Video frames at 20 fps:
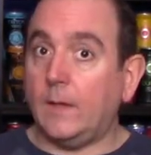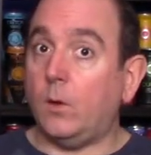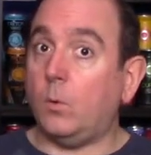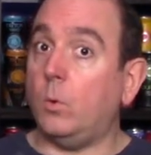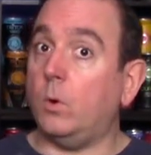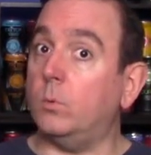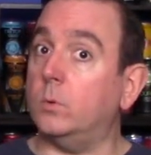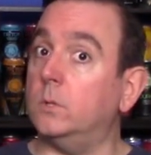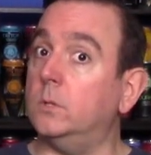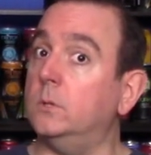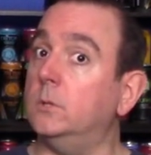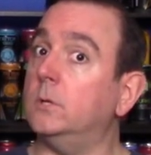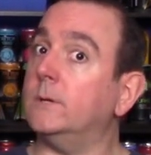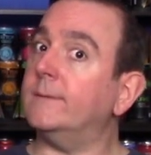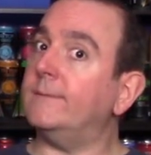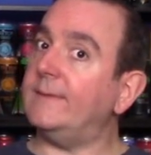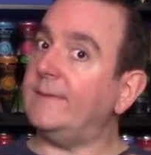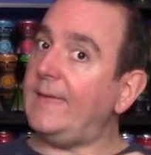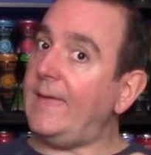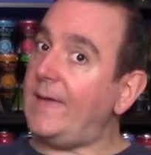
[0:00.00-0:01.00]
And when we look
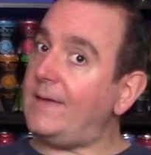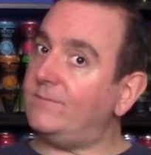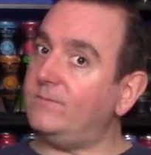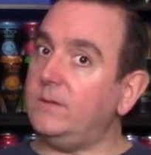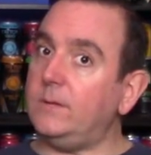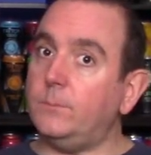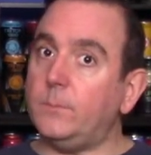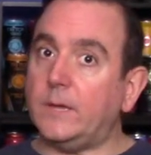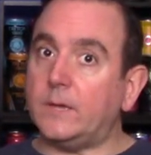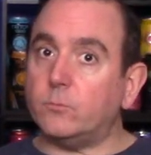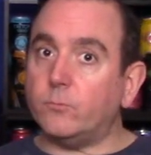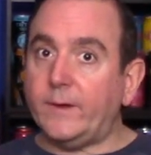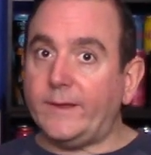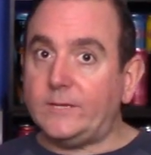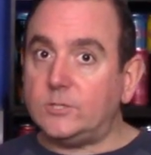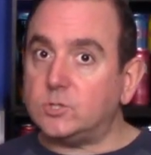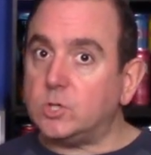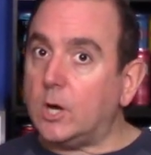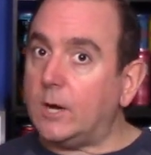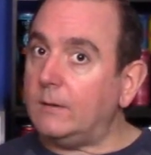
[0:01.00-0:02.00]
at the Caffeine Man
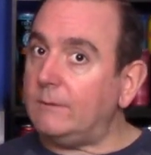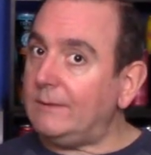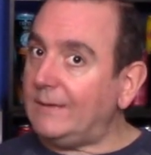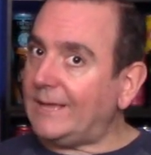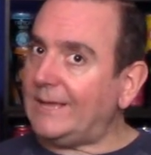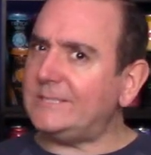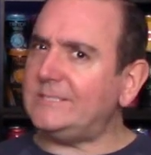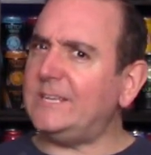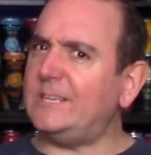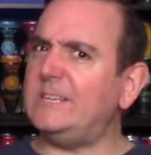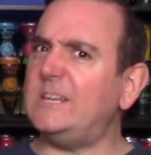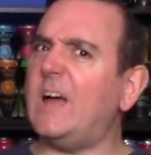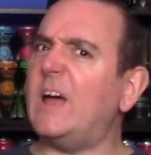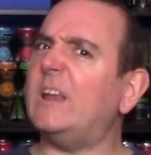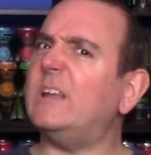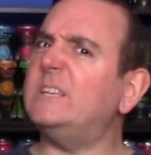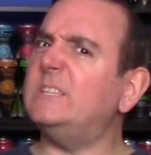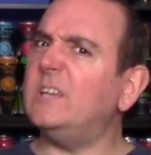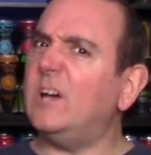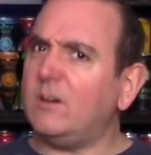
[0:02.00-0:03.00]
rating chart, like I said,
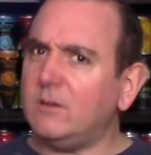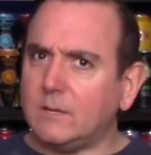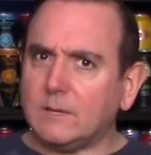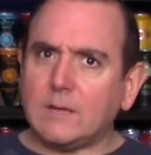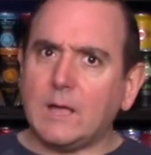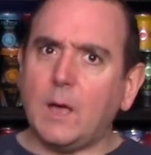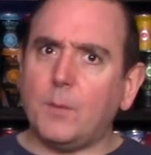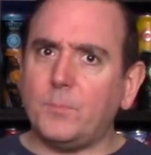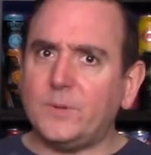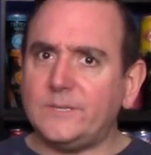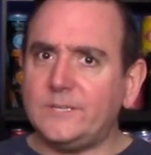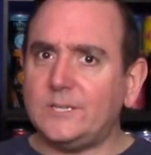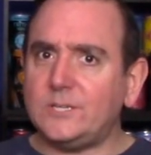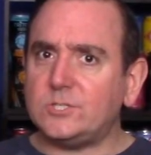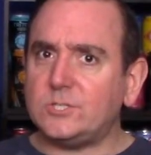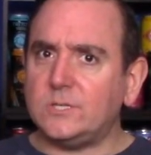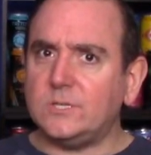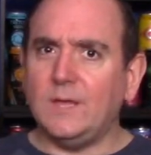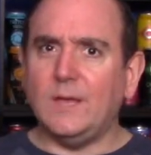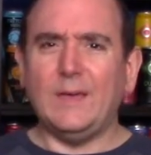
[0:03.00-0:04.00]
not a ton of
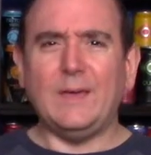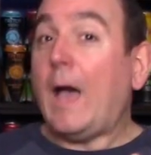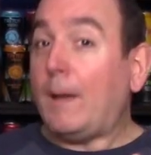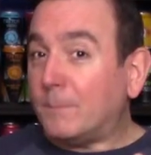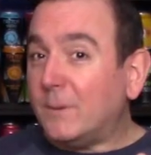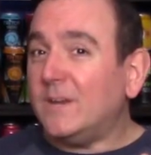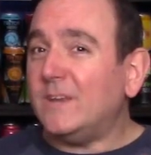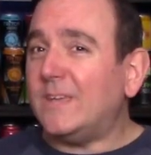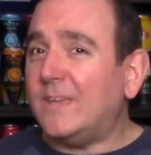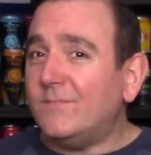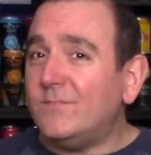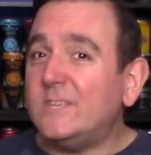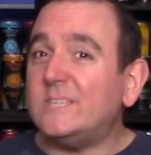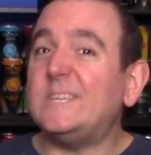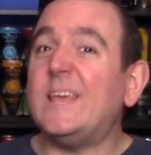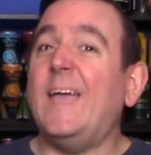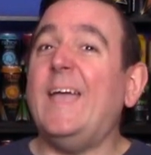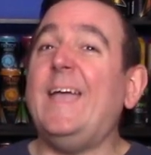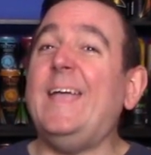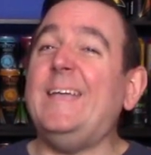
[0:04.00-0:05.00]
competition. I'm gonna give
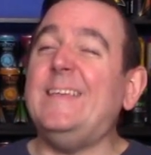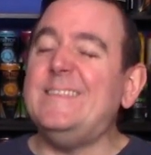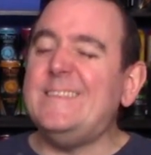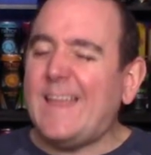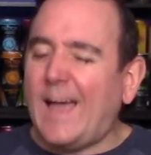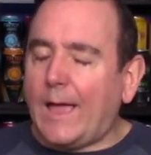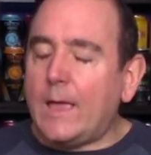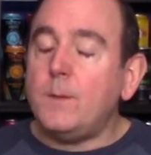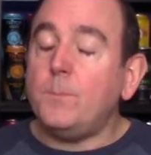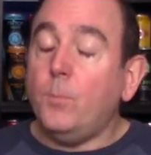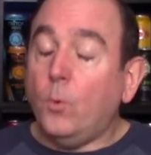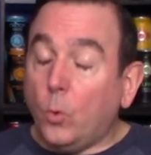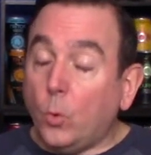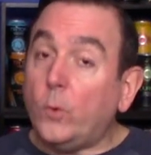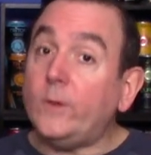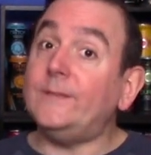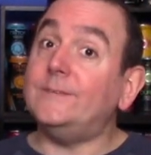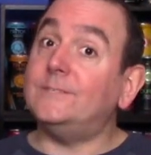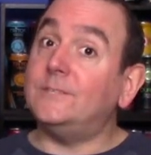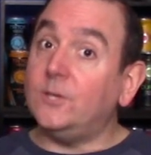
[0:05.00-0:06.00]
this a
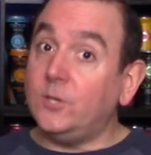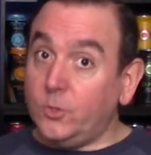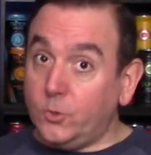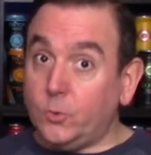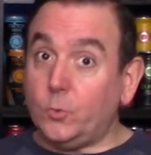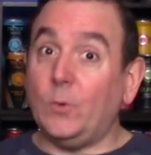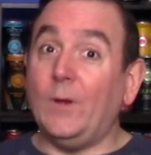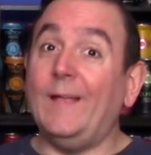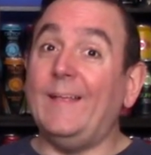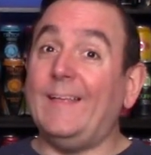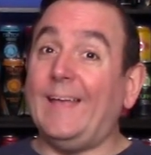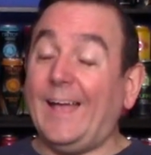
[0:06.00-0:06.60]
9.2.